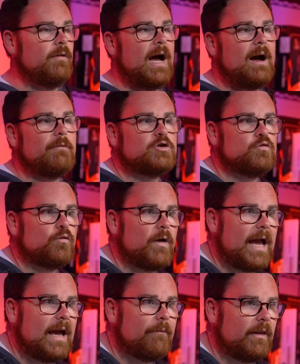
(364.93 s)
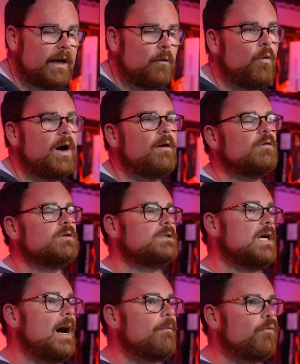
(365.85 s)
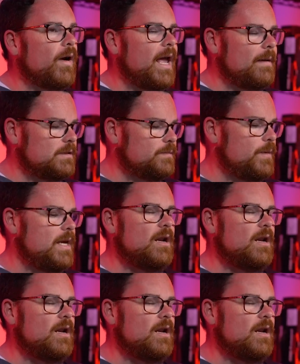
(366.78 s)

how much RAM, like what top RAM speed,